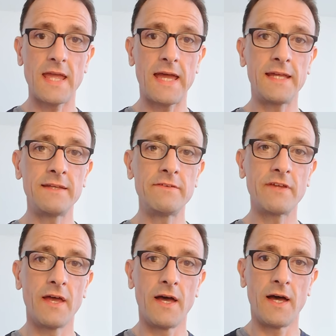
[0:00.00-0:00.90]
And
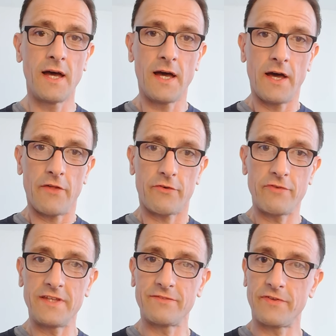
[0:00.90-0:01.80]
the
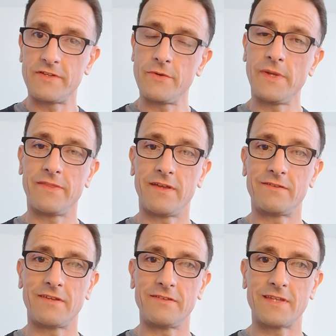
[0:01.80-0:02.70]
reason for doing
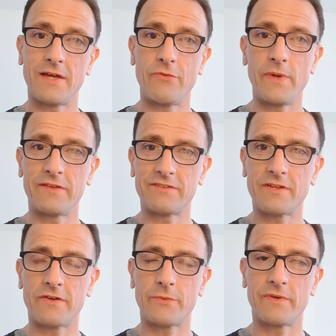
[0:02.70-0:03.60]
this is that if we can
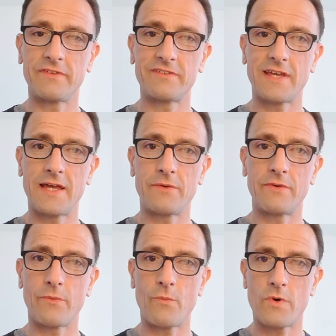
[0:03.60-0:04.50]
start to understand
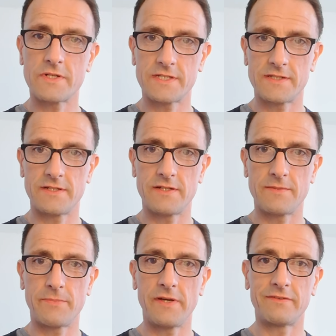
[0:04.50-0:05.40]
what
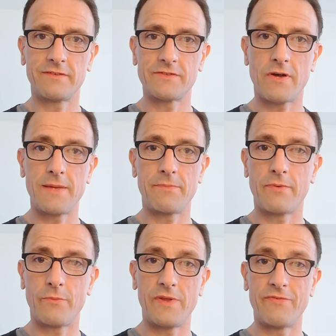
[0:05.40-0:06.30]
person type
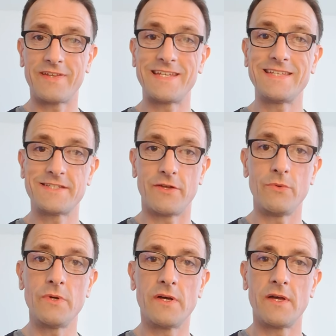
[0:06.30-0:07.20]
we fit
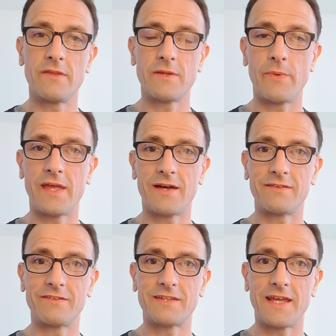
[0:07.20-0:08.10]
into, then we can
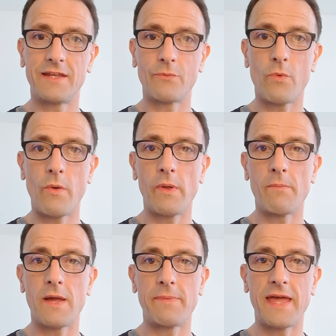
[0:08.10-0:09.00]
understand why we
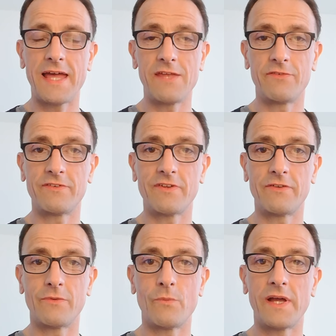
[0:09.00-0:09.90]
might behave in
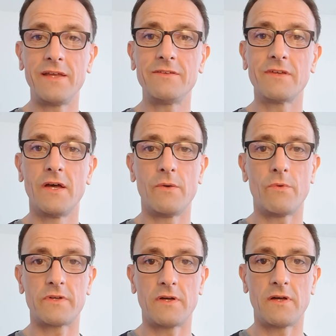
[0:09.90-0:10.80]
certain ways,
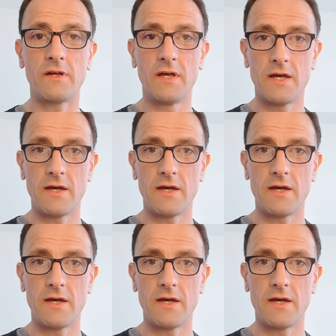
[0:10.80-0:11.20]
what our